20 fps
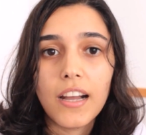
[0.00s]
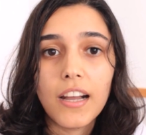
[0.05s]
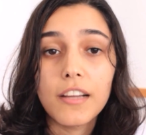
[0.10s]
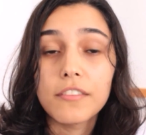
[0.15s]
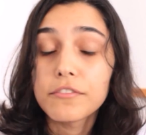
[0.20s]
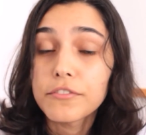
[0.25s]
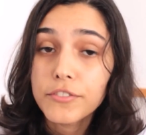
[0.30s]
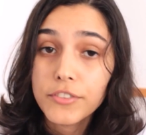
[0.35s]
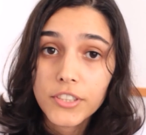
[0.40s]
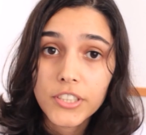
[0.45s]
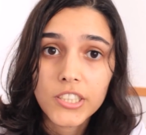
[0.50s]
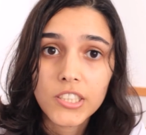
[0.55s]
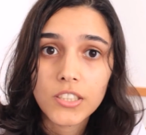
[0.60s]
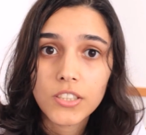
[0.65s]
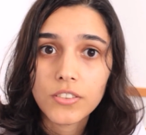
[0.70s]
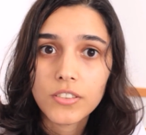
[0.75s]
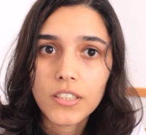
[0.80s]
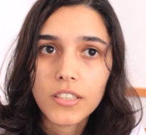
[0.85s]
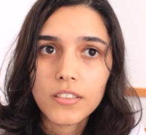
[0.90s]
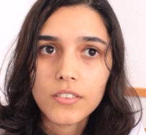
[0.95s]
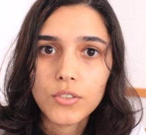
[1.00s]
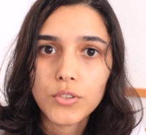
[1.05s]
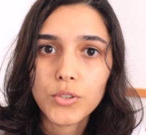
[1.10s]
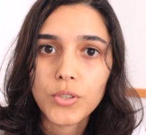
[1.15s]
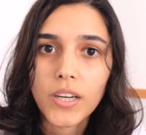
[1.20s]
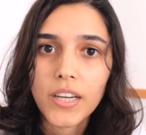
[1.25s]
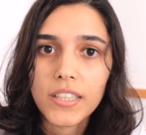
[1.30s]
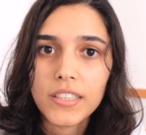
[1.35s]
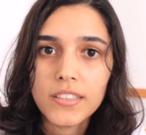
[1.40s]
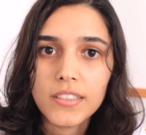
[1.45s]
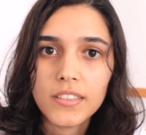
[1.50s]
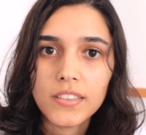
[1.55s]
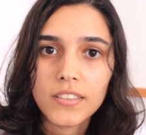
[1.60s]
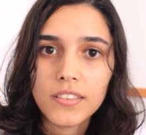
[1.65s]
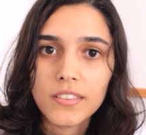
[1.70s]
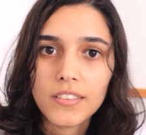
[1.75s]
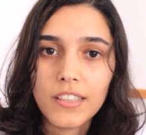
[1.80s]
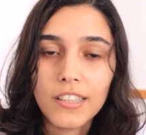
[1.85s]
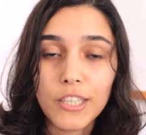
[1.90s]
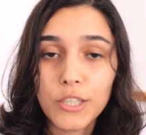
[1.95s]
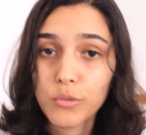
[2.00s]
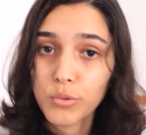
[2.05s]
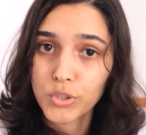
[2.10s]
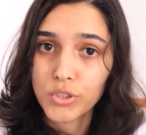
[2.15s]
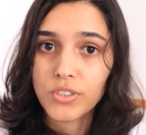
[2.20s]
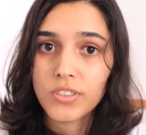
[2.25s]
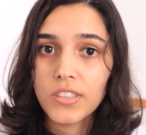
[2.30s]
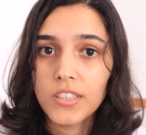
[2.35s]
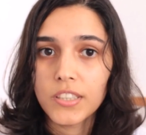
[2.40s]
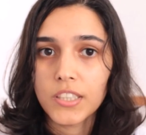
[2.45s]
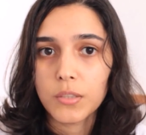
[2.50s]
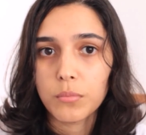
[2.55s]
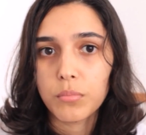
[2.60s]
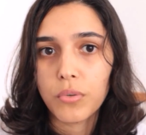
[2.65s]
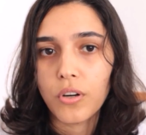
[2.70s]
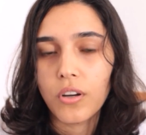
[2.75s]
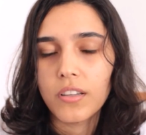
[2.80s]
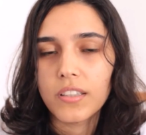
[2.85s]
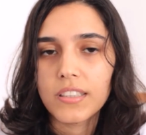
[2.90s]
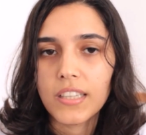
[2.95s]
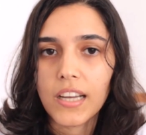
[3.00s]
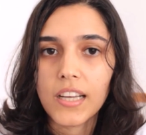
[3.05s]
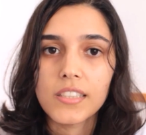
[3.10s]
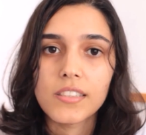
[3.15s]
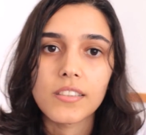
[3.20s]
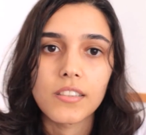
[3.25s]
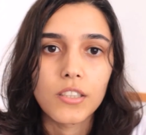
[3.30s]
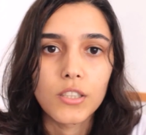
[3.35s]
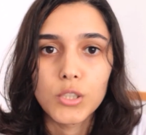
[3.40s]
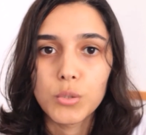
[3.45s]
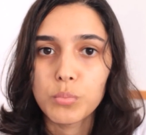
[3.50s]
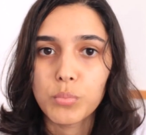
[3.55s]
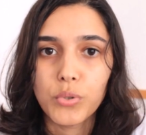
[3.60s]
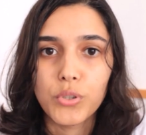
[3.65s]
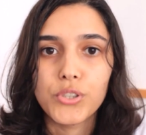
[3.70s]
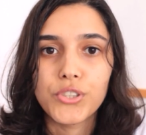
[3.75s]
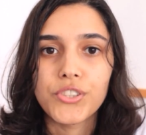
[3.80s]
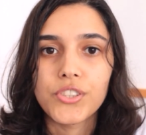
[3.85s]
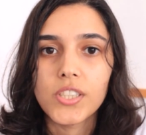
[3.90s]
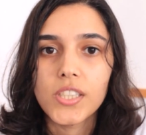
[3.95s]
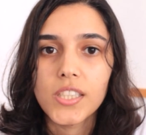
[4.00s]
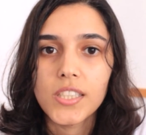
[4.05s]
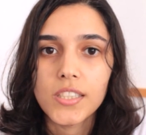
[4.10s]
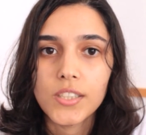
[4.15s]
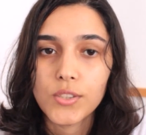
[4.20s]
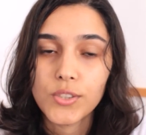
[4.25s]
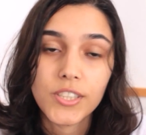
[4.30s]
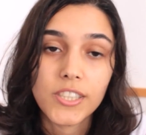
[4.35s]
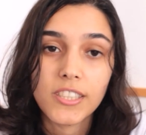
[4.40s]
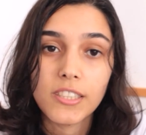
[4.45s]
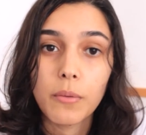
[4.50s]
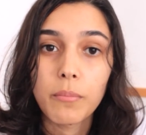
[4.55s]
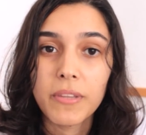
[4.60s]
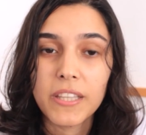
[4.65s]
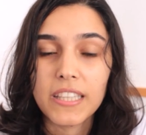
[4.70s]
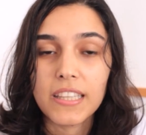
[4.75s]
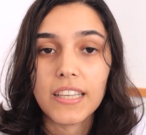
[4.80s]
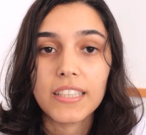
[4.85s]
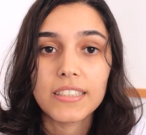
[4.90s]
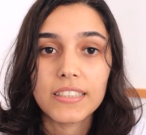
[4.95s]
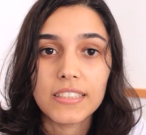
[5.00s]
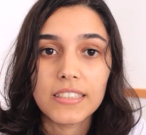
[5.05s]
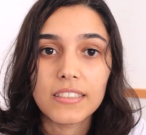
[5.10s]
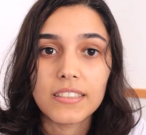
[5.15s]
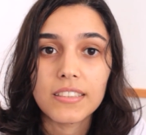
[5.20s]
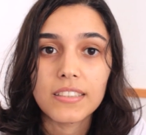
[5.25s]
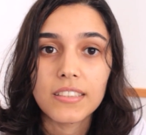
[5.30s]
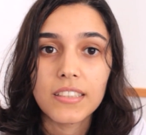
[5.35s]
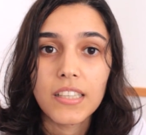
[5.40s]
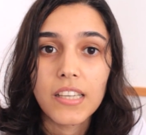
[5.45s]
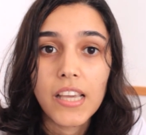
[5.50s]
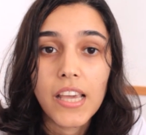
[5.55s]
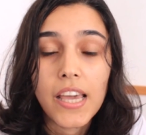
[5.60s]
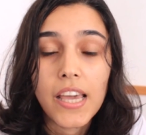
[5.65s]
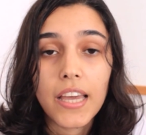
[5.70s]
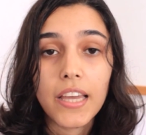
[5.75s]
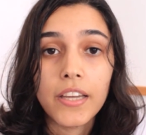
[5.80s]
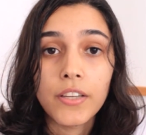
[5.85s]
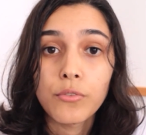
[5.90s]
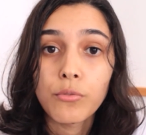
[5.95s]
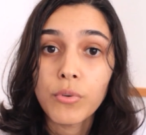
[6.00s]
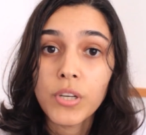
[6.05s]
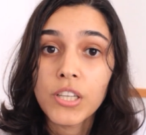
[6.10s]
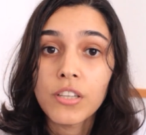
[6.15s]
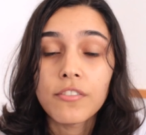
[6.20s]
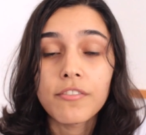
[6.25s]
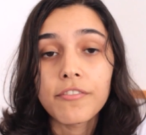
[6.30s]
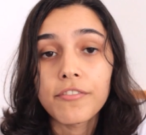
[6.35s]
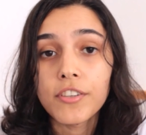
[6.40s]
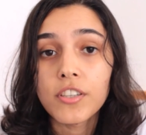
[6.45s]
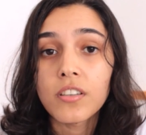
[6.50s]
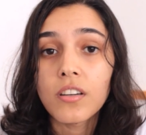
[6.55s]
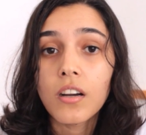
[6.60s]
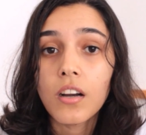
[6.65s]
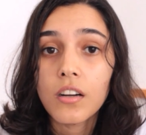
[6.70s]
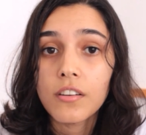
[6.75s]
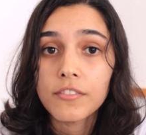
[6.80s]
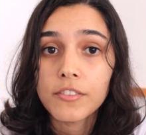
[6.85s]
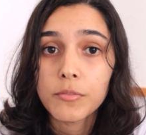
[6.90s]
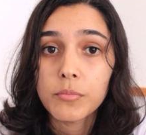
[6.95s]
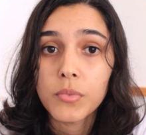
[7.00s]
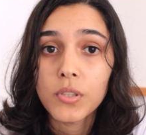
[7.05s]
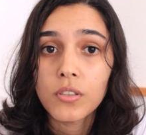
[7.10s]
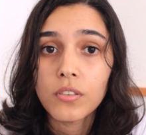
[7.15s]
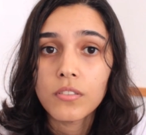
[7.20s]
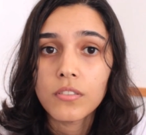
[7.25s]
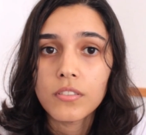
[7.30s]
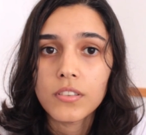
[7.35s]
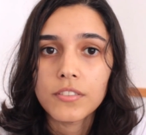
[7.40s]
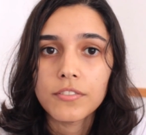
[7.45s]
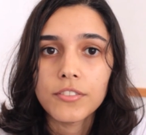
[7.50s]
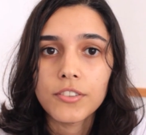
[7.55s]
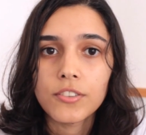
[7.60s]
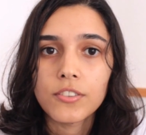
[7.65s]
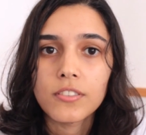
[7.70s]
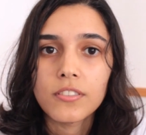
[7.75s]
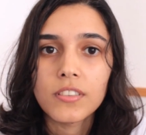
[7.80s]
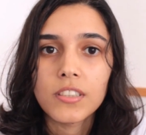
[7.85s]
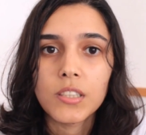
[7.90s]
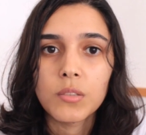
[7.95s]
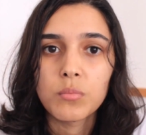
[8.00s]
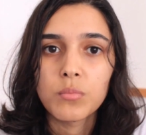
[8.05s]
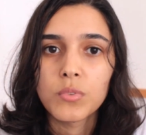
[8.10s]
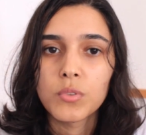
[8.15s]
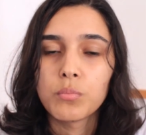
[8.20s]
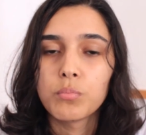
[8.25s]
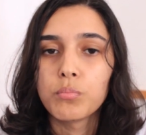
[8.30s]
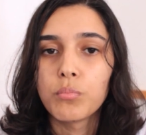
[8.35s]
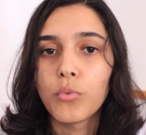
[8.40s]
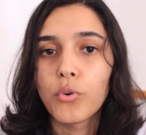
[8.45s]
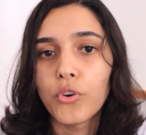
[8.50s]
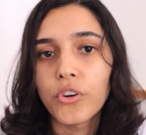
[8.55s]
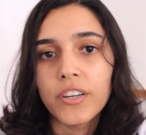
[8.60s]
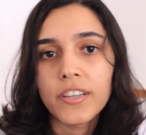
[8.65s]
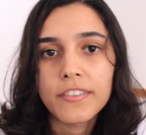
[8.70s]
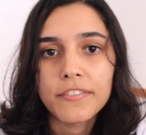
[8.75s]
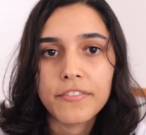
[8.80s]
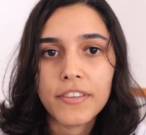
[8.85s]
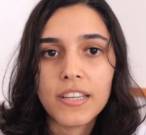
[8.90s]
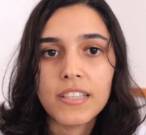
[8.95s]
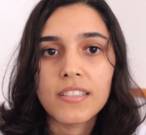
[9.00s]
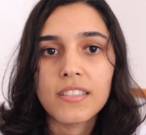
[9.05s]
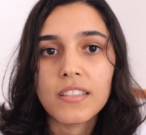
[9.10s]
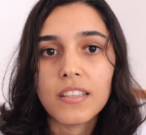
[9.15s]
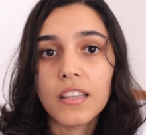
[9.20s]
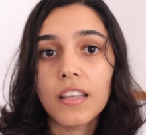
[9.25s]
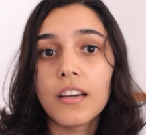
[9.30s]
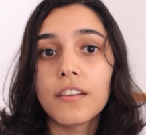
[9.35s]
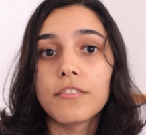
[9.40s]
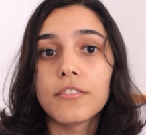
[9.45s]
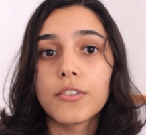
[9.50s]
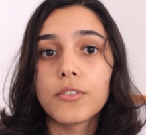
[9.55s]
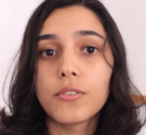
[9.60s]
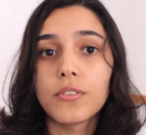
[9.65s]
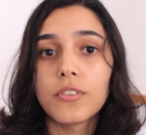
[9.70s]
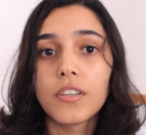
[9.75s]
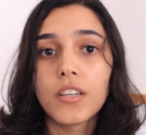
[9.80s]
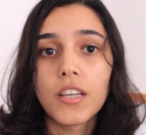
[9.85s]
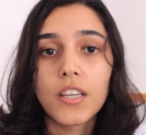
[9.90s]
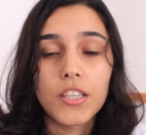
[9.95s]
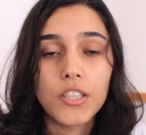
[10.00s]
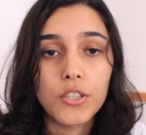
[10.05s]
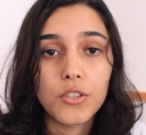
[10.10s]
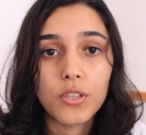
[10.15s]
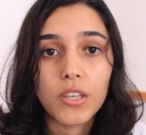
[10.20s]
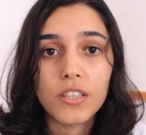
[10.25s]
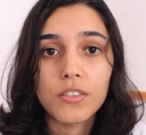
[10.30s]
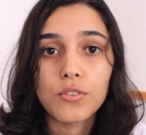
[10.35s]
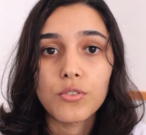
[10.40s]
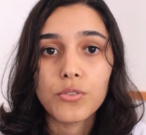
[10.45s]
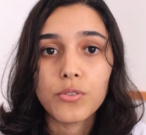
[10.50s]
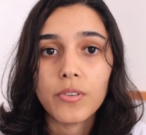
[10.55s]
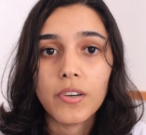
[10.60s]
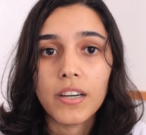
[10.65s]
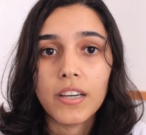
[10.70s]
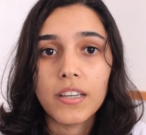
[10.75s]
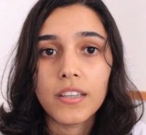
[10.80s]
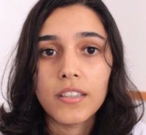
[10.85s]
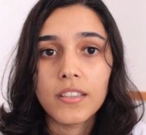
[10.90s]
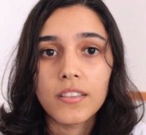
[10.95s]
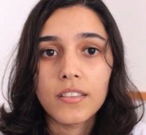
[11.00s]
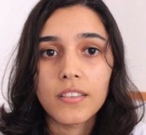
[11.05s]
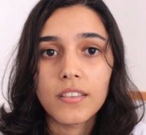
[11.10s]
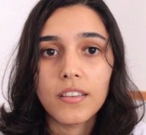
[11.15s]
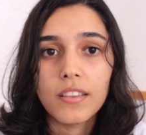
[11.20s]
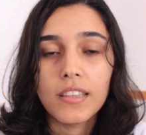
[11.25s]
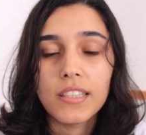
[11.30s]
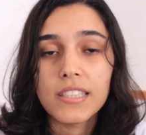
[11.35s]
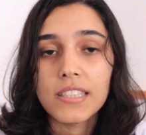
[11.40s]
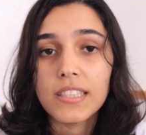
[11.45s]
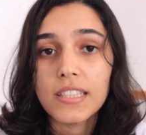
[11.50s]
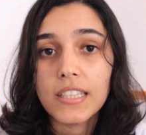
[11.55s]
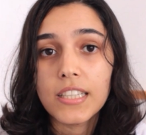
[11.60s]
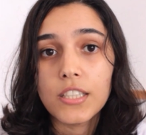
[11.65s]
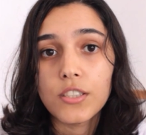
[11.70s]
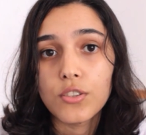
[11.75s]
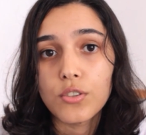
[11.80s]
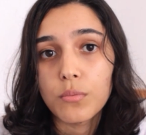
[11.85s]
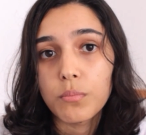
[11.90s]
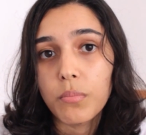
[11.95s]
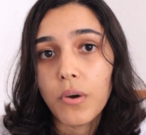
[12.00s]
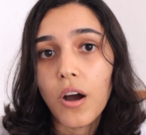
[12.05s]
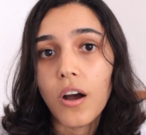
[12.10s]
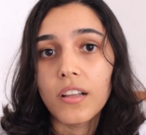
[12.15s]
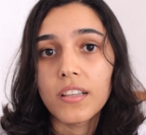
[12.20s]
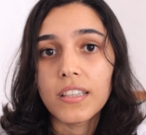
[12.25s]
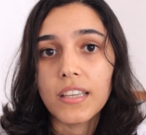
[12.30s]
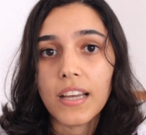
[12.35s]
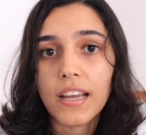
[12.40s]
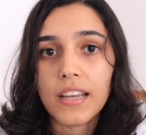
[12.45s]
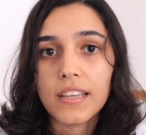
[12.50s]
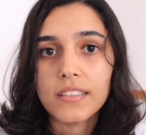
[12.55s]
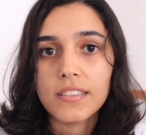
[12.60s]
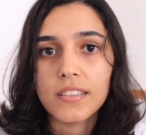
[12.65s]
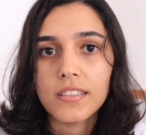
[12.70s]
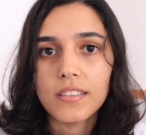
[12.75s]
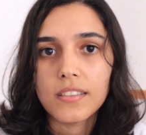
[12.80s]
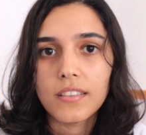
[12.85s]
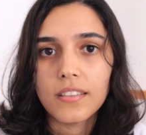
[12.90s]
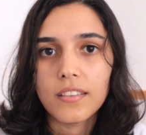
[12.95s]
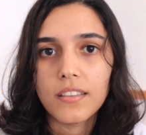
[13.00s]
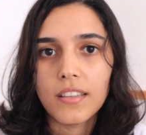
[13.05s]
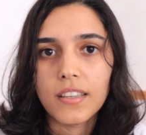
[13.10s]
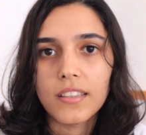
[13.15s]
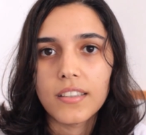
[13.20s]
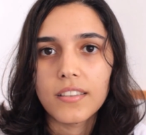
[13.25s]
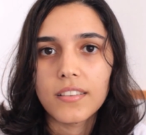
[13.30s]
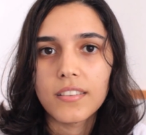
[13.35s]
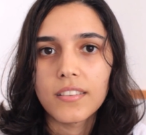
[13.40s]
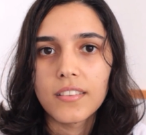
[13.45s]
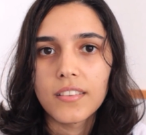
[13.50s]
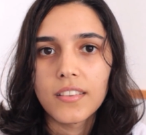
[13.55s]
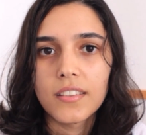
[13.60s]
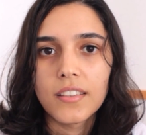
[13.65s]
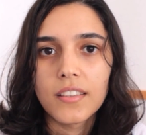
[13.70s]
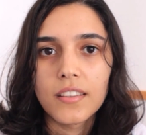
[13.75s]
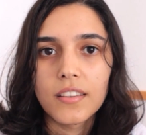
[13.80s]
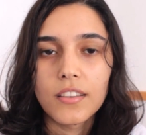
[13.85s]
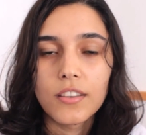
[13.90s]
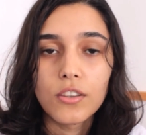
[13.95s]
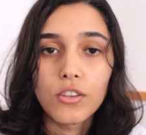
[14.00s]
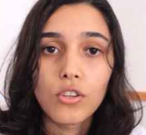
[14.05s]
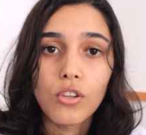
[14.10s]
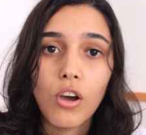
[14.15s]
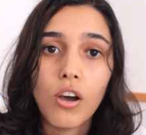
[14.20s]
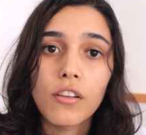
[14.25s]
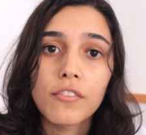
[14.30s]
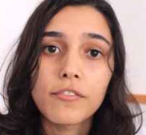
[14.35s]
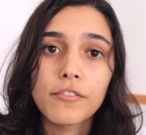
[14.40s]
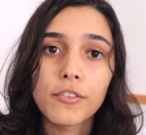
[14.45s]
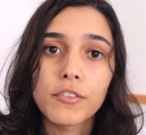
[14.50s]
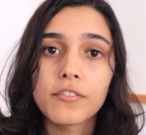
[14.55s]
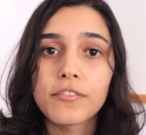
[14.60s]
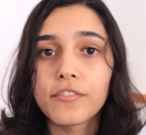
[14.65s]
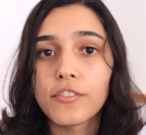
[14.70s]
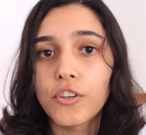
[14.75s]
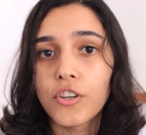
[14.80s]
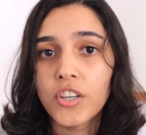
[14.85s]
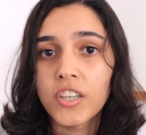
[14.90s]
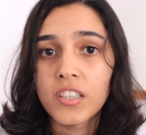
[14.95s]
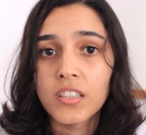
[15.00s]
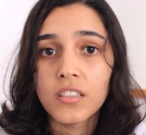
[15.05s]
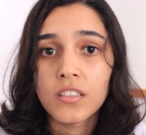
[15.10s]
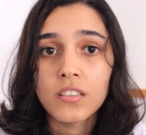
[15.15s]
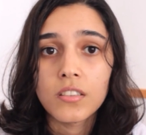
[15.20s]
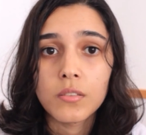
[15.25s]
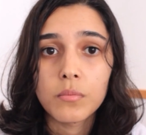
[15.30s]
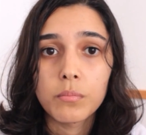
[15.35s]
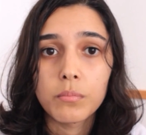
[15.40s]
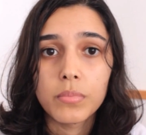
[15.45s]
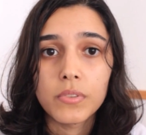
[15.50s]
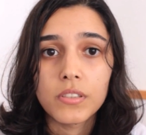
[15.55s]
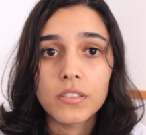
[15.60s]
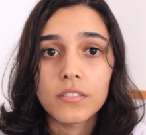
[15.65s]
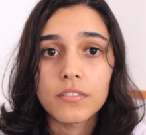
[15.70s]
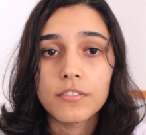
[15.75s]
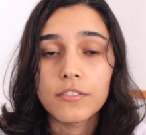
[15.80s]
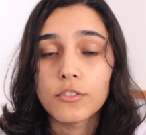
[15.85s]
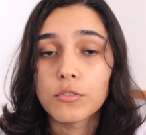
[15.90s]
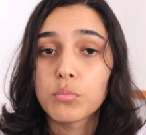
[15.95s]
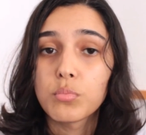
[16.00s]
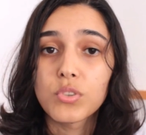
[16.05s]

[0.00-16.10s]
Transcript: At first, you can try a language learning podcast, Learn Portuguese or something like this. And when you feel comfortable, if you're in a more advanced level, you can try listening to podcasts, like not for foreigners, but for